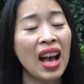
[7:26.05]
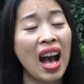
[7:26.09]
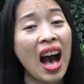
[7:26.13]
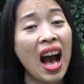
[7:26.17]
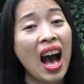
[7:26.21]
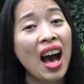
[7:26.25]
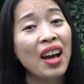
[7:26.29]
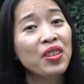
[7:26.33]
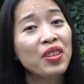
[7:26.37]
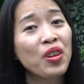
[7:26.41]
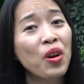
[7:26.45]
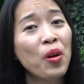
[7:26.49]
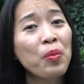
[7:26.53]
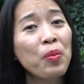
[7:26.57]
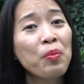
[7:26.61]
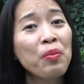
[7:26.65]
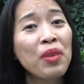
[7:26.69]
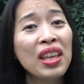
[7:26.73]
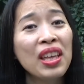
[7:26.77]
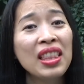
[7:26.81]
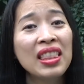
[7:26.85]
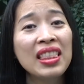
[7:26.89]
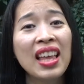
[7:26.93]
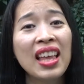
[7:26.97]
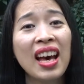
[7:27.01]
I don't
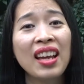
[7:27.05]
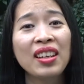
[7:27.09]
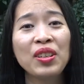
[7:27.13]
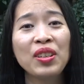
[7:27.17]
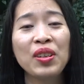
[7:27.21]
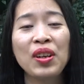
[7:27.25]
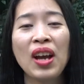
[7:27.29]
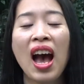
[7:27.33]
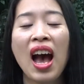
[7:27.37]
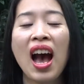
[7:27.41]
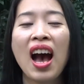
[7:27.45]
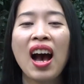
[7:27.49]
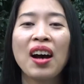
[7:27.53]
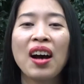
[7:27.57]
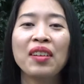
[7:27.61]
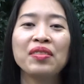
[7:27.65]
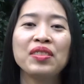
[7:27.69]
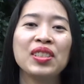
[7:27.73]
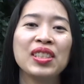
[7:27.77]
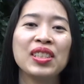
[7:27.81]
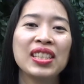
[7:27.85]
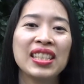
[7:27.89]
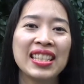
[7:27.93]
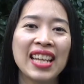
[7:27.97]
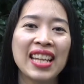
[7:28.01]
mean that you have
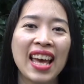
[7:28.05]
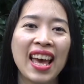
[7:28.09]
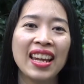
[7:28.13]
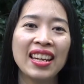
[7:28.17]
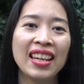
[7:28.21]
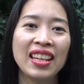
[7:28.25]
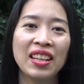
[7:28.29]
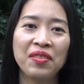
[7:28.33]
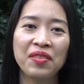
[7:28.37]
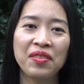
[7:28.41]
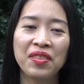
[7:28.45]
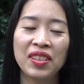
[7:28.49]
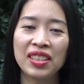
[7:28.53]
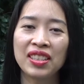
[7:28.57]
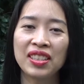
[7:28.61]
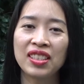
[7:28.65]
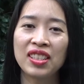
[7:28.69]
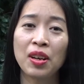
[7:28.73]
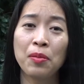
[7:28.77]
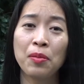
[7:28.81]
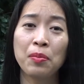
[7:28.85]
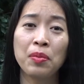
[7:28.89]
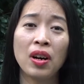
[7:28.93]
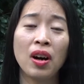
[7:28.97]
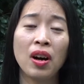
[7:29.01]
to stand in front
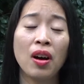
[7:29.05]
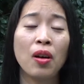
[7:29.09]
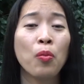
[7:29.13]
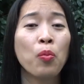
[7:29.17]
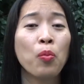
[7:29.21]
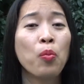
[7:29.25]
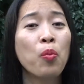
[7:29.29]
of a